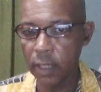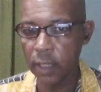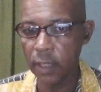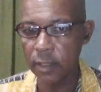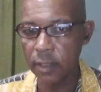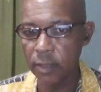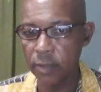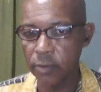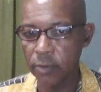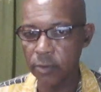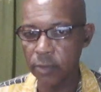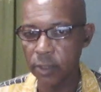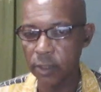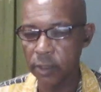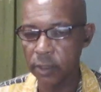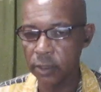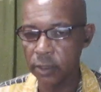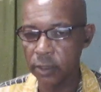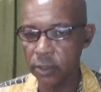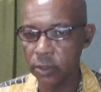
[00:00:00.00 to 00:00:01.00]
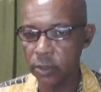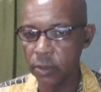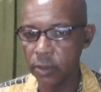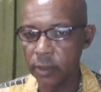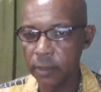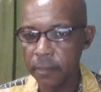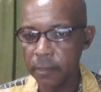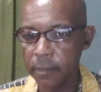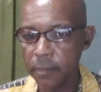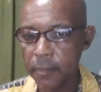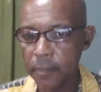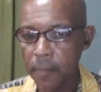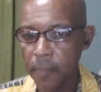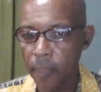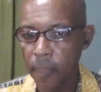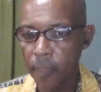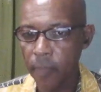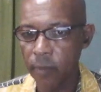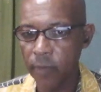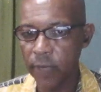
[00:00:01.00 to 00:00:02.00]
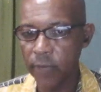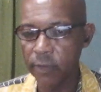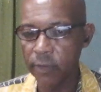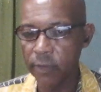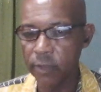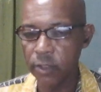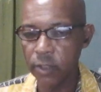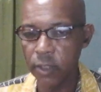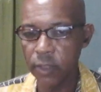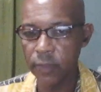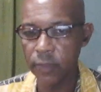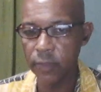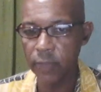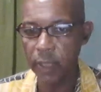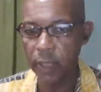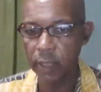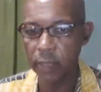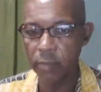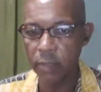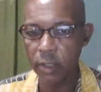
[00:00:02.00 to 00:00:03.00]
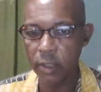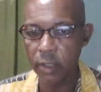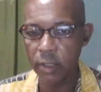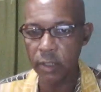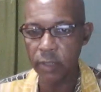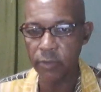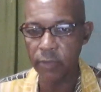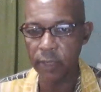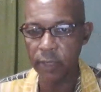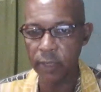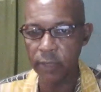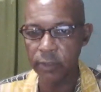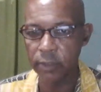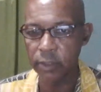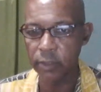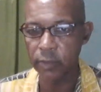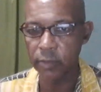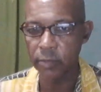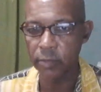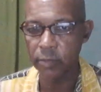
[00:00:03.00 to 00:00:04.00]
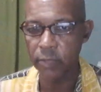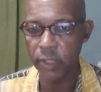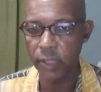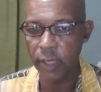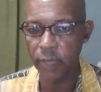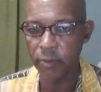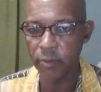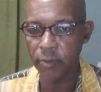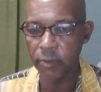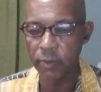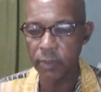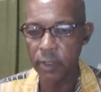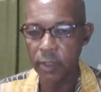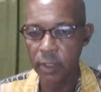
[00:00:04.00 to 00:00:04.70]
gallons of water stored, 500 for the animals and 500 for myself.